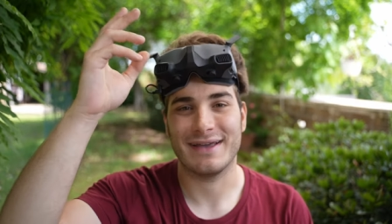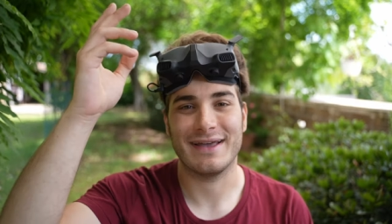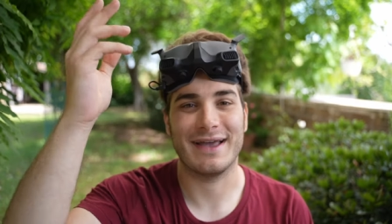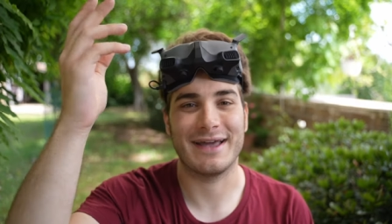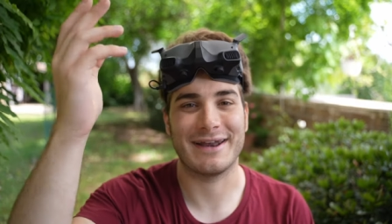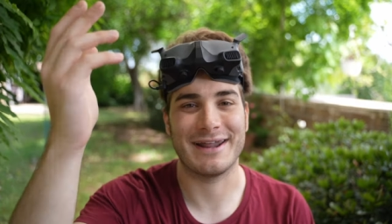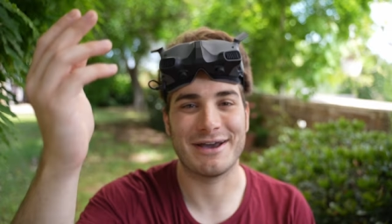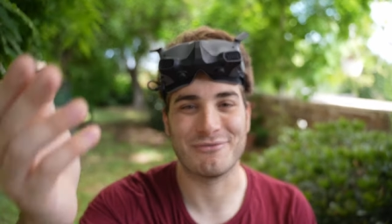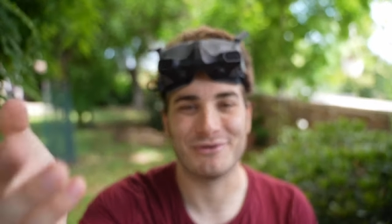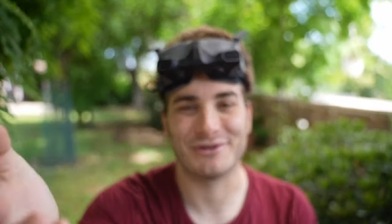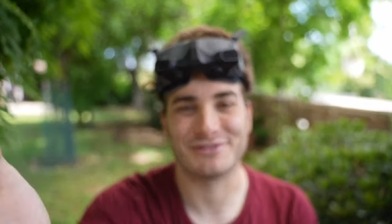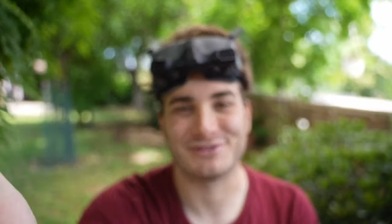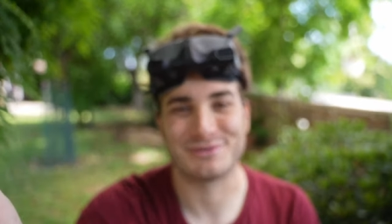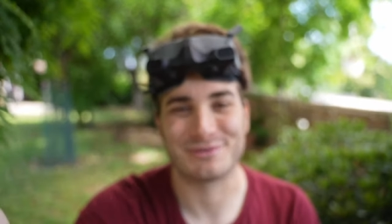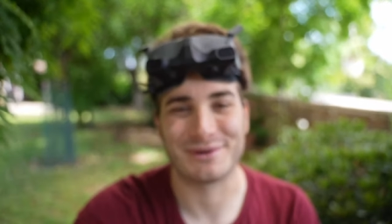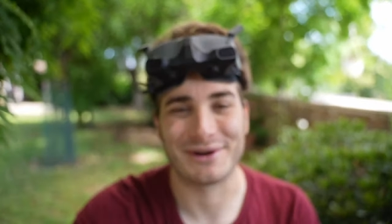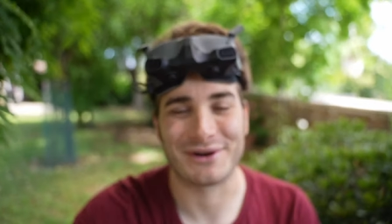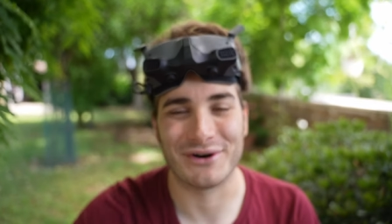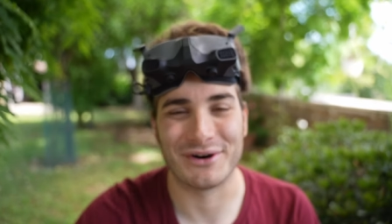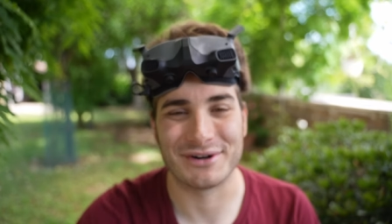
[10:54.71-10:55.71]
and I wasn't
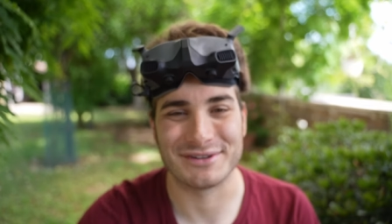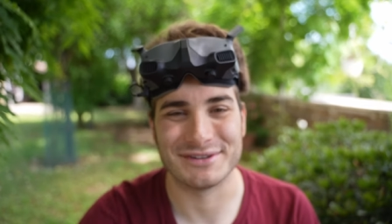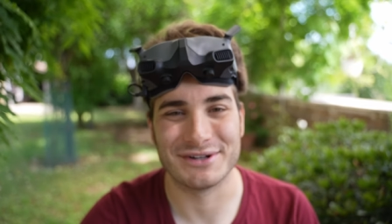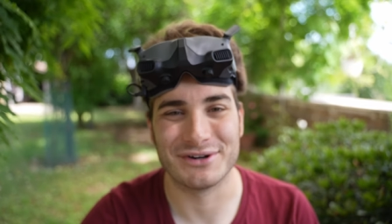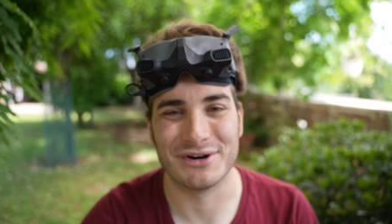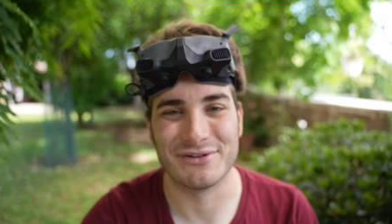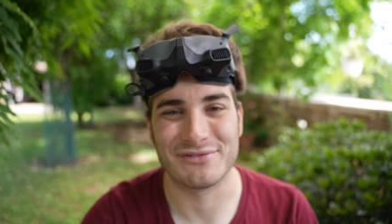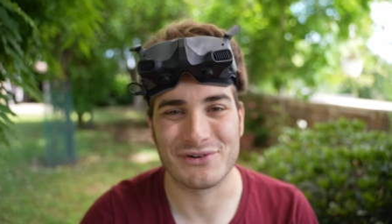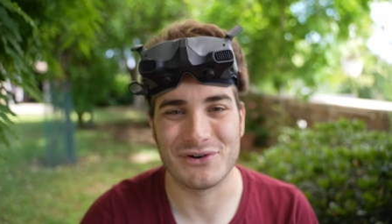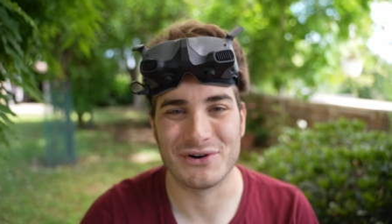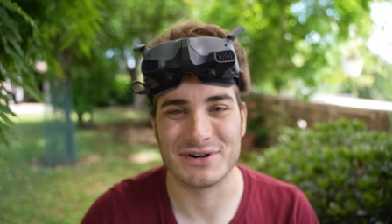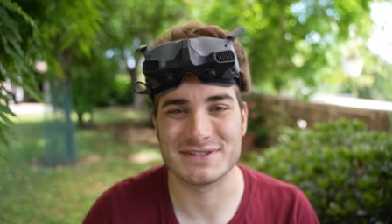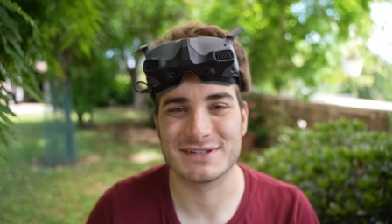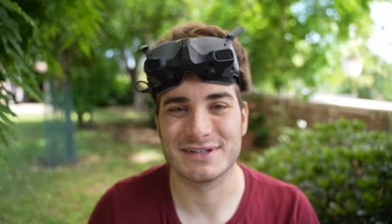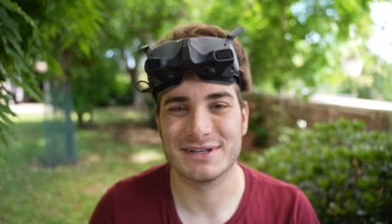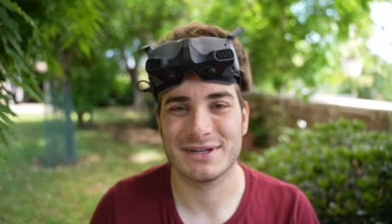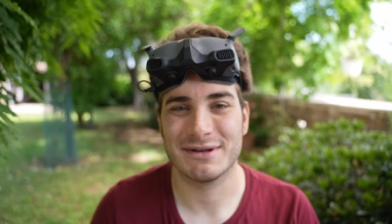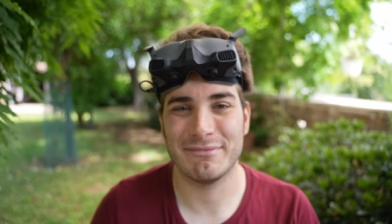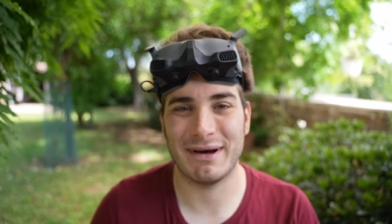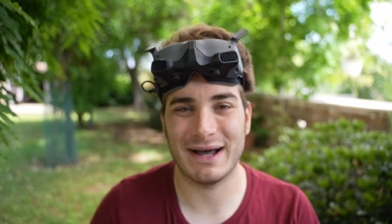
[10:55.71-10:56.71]
recording, of course.
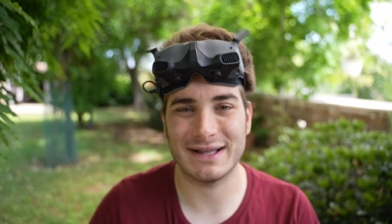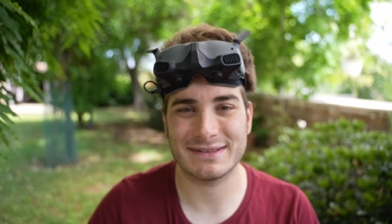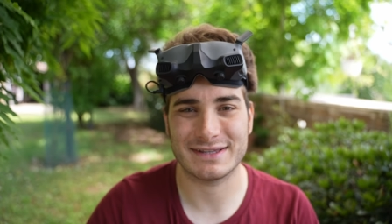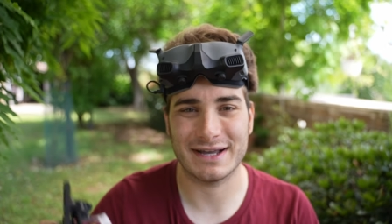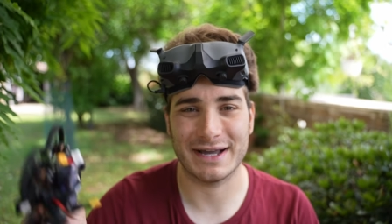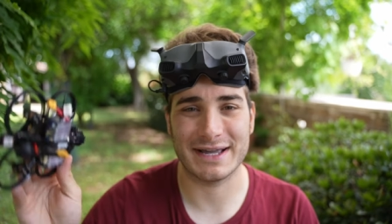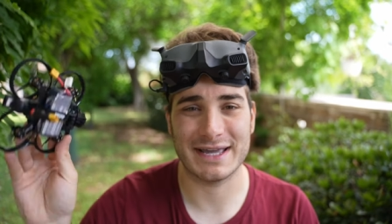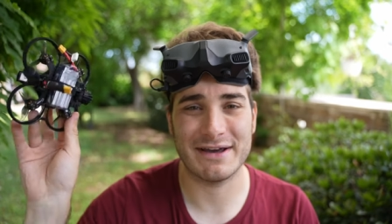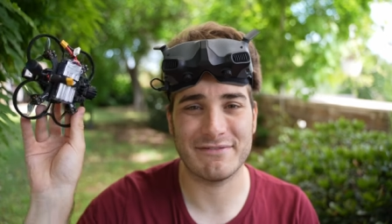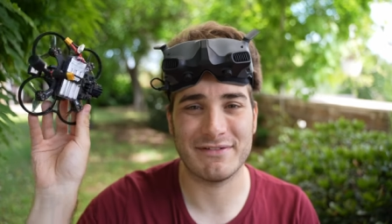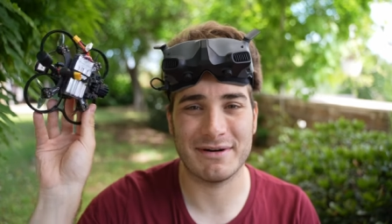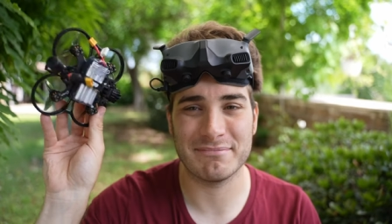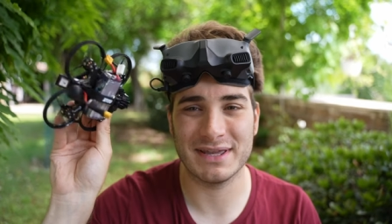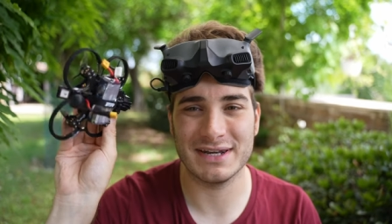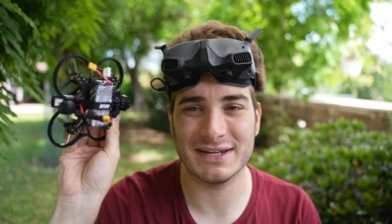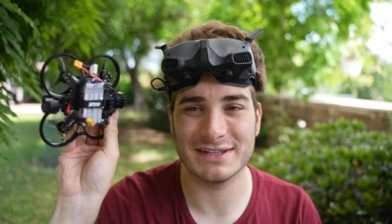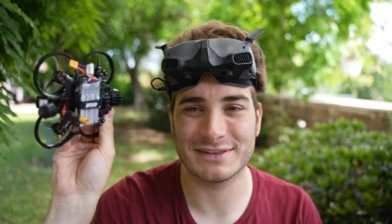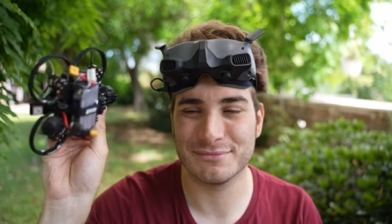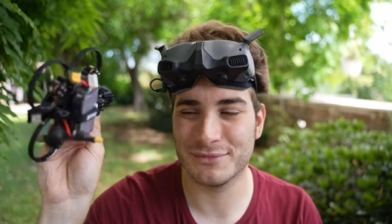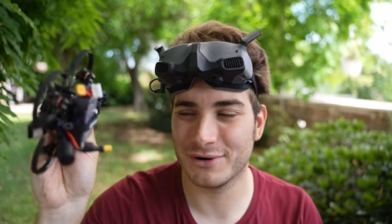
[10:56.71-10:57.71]
But I have a
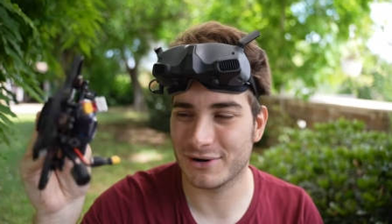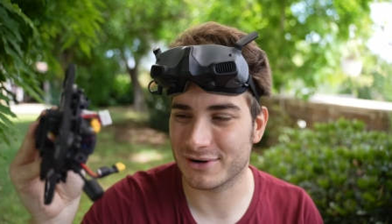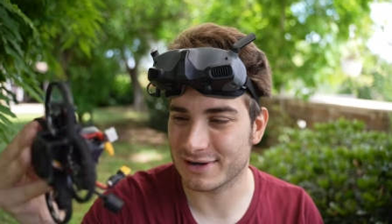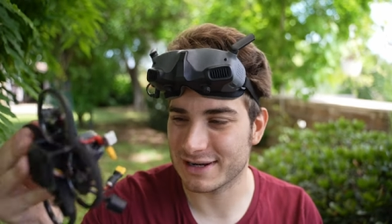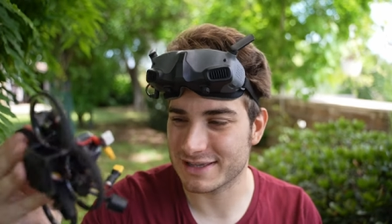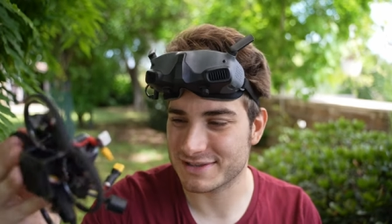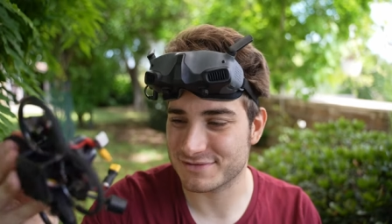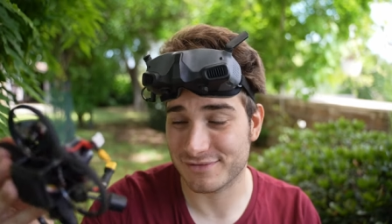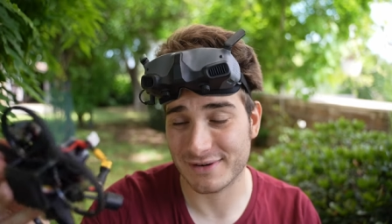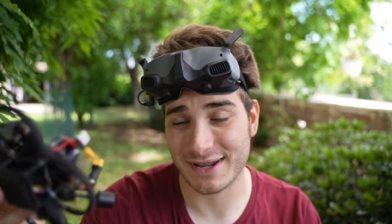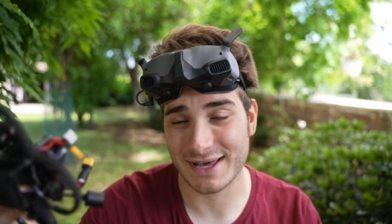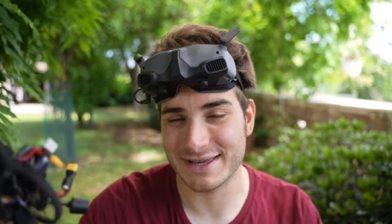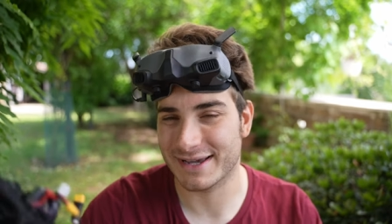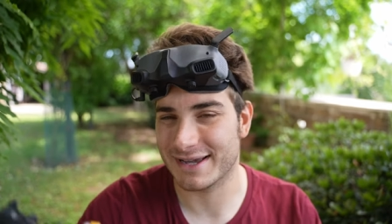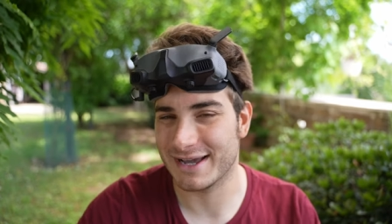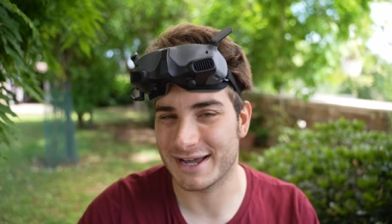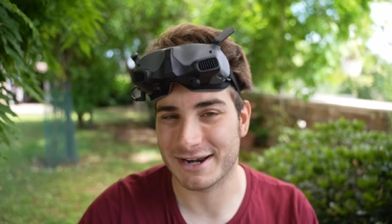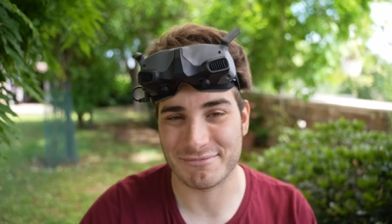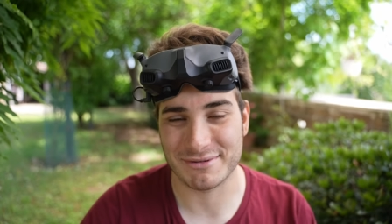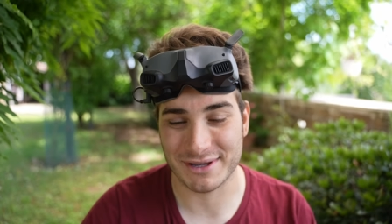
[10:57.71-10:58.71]
minute more, let's fly
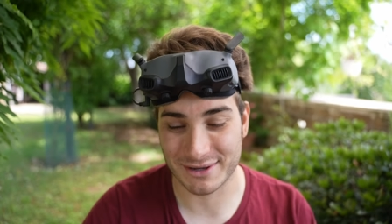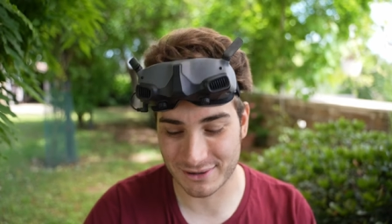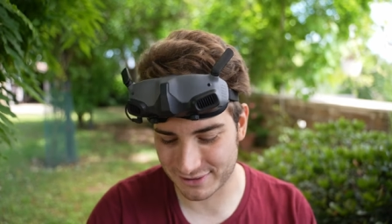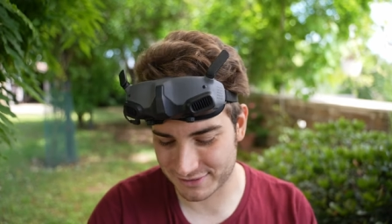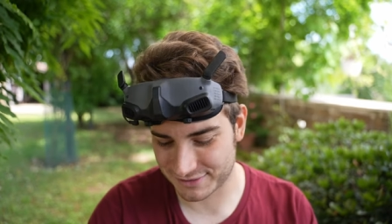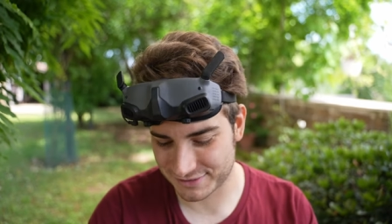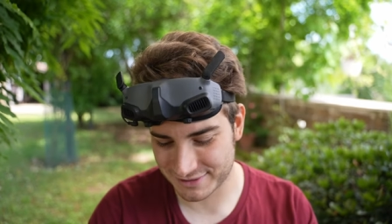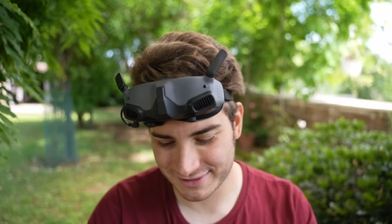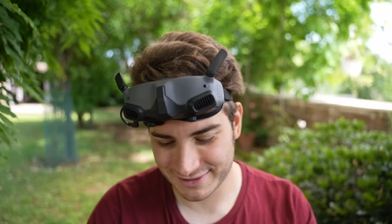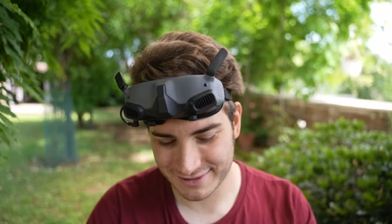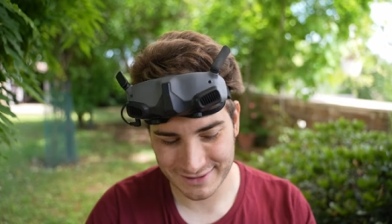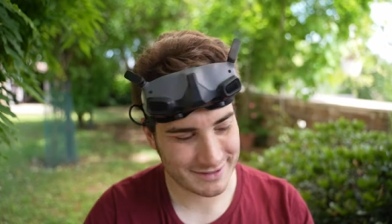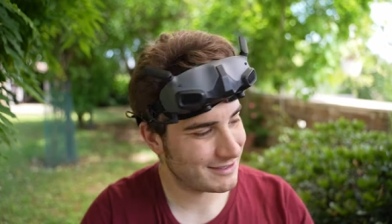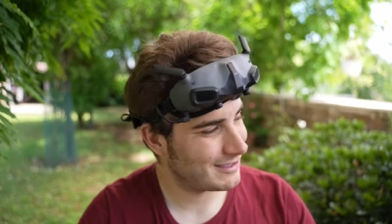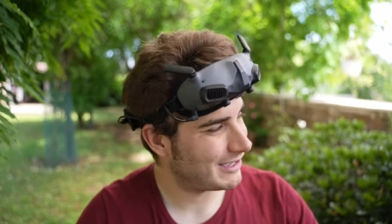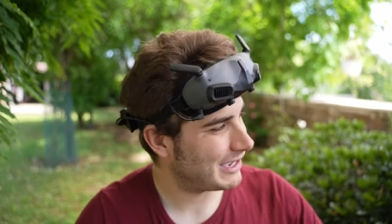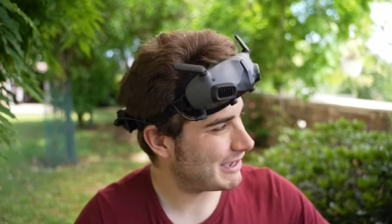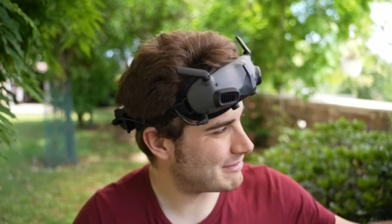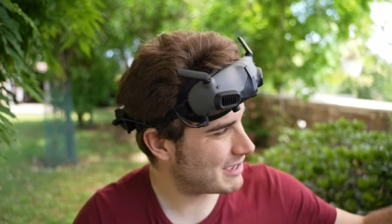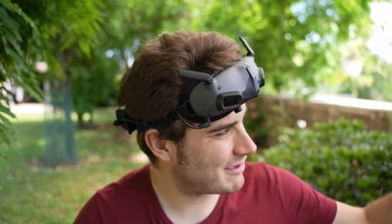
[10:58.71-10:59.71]
again because
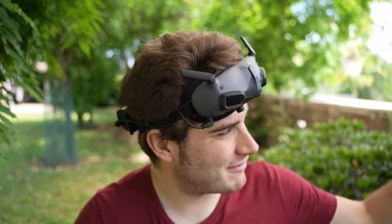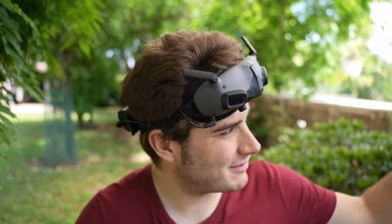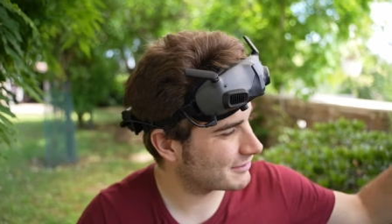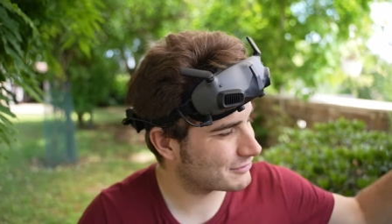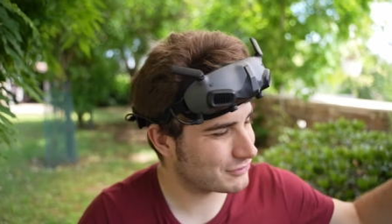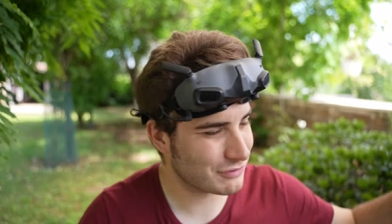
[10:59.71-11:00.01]
I'm having